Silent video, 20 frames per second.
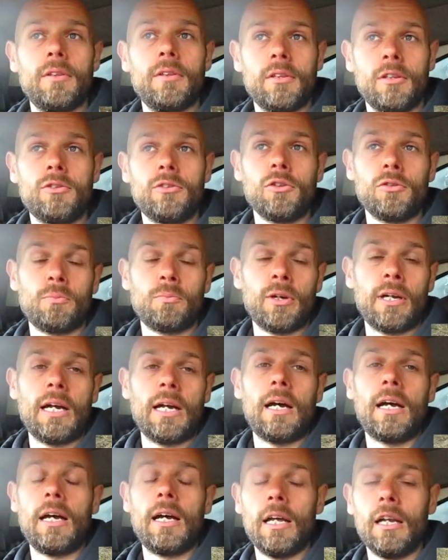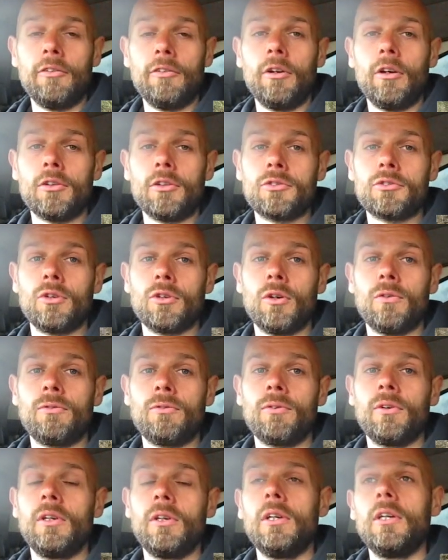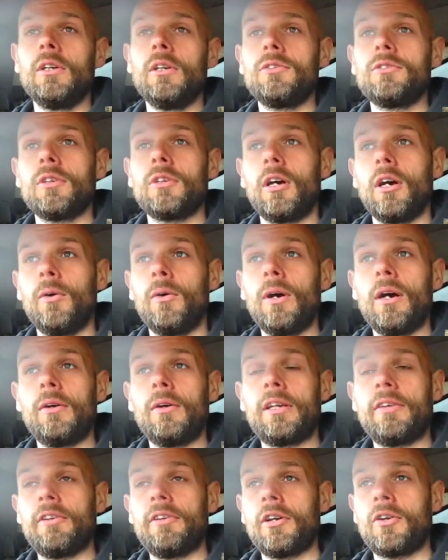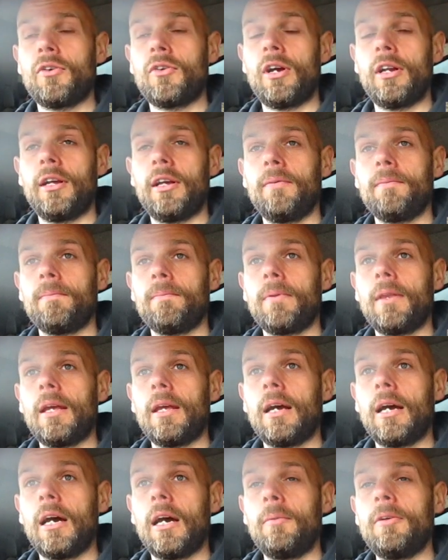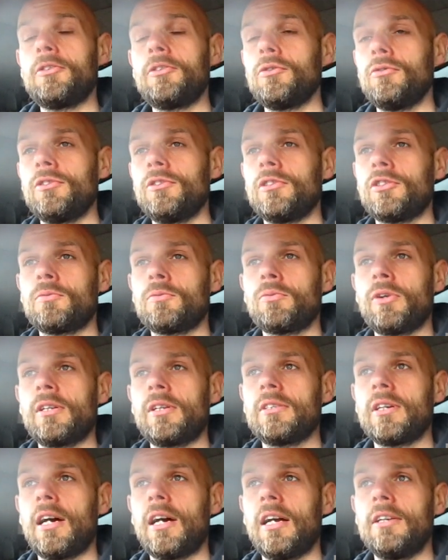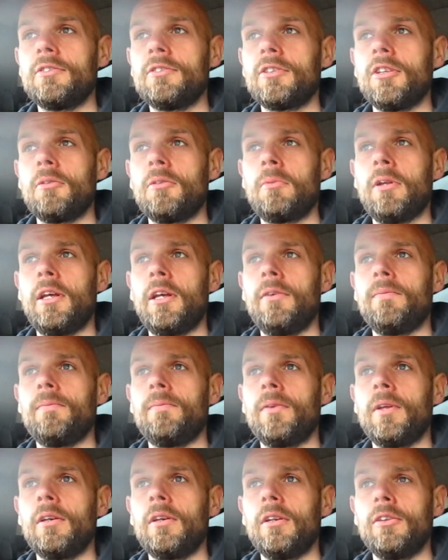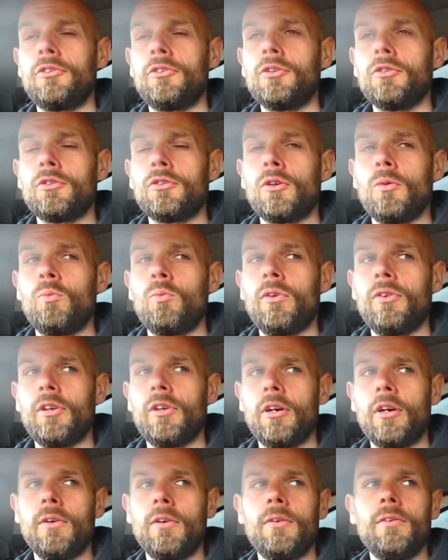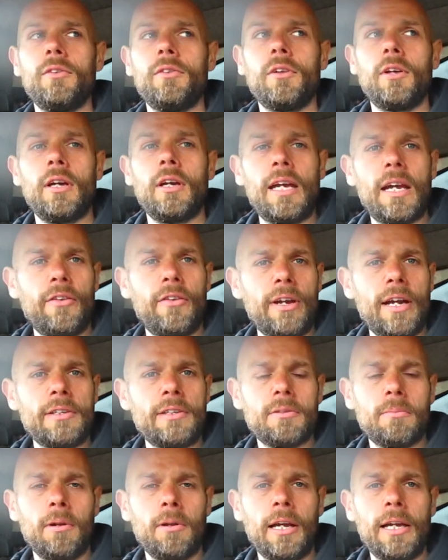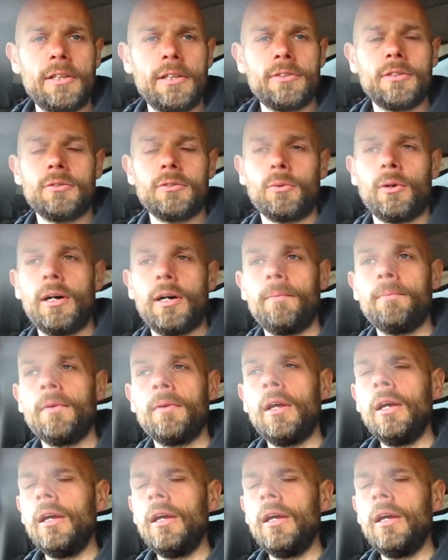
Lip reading: it does bring out a hell of a lot of stuff. So I'll give it credit. It's using the spring tines at the minute. It does come with the aerator blades as well.